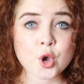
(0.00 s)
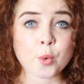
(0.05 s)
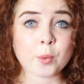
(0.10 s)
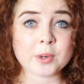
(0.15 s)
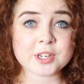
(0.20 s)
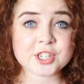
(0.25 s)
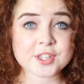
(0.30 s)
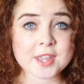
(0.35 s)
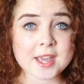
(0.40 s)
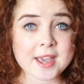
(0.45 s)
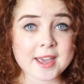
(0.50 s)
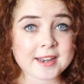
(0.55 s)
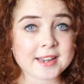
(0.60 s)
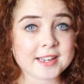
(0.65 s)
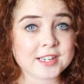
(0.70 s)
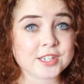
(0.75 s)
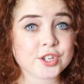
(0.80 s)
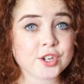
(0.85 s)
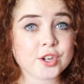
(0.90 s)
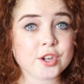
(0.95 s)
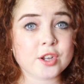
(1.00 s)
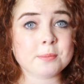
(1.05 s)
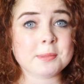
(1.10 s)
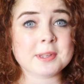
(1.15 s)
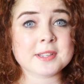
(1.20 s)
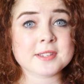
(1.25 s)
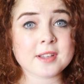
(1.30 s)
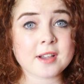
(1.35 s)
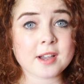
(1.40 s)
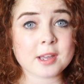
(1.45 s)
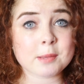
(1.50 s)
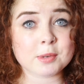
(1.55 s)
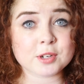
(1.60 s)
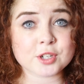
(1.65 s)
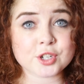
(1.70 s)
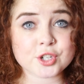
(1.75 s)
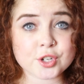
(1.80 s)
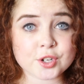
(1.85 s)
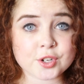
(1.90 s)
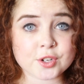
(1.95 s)
which then in turn means high
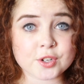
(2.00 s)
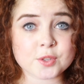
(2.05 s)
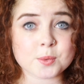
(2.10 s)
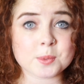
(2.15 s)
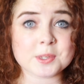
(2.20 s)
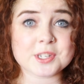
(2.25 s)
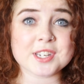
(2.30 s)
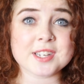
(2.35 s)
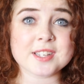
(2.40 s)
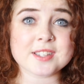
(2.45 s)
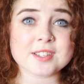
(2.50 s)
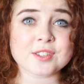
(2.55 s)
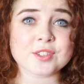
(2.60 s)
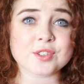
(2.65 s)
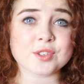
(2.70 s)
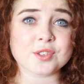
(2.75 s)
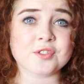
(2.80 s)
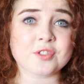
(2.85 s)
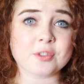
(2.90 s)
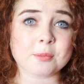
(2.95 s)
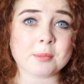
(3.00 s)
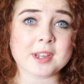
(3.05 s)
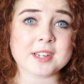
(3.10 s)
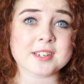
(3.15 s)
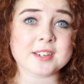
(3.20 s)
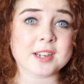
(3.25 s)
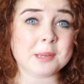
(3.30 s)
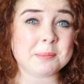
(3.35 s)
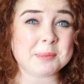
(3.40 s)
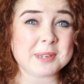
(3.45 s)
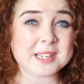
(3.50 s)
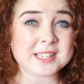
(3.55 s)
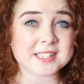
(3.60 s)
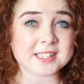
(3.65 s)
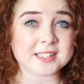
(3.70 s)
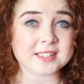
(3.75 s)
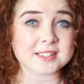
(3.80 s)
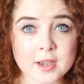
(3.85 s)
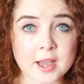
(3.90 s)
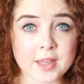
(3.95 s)
blood sugars, which isn't good for my
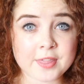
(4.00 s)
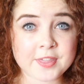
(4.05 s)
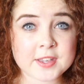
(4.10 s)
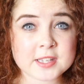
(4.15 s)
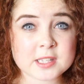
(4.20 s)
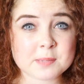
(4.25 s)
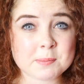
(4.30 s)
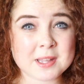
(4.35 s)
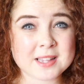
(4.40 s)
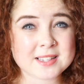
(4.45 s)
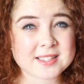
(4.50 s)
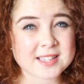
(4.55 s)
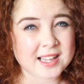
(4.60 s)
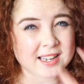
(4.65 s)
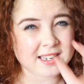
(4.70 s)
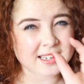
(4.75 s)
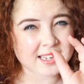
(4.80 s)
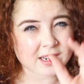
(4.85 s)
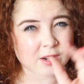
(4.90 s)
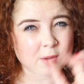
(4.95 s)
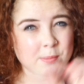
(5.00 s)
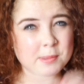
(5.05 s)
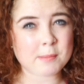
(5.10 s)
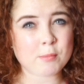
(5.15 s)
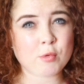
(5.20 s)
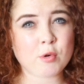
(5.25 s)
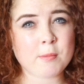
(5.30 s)
diabetes. And this means that little bit more